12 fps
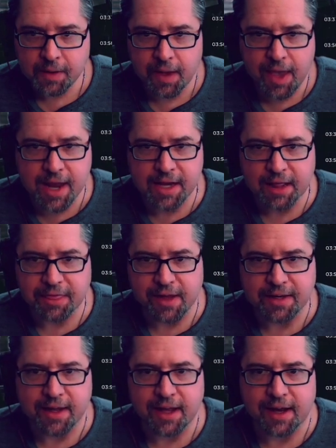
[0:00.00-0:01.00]

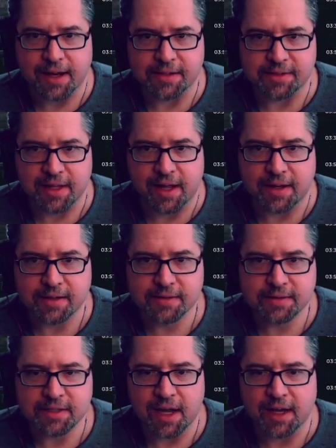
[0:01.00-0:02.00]
anything that has that
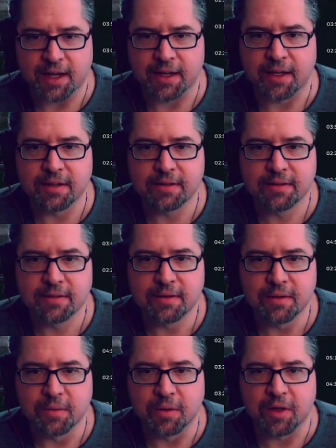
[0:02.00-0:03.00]
tag in it
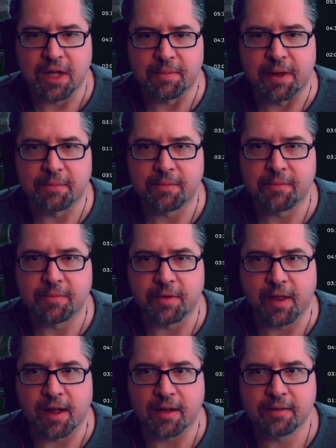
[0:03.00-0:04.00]
will come up for
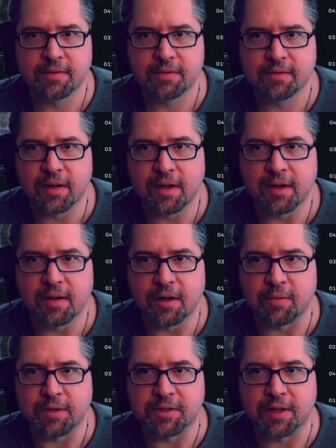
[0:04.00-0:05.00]
that. And you
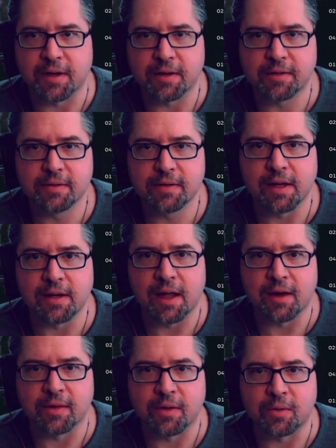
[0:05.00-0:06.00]
can reset it. And
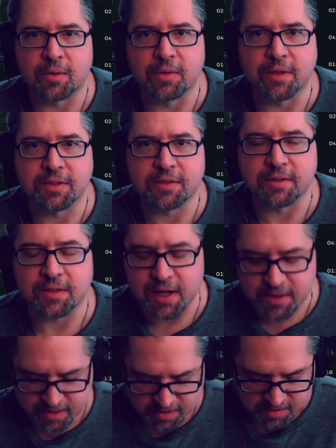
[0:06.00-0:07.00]
now the whole list is
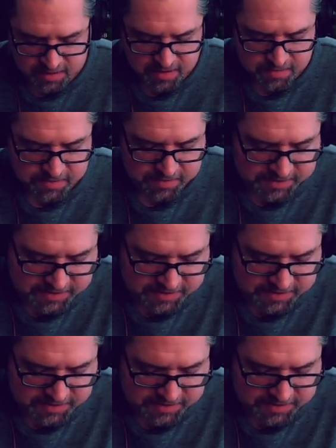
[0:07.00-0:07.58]
on there. But let's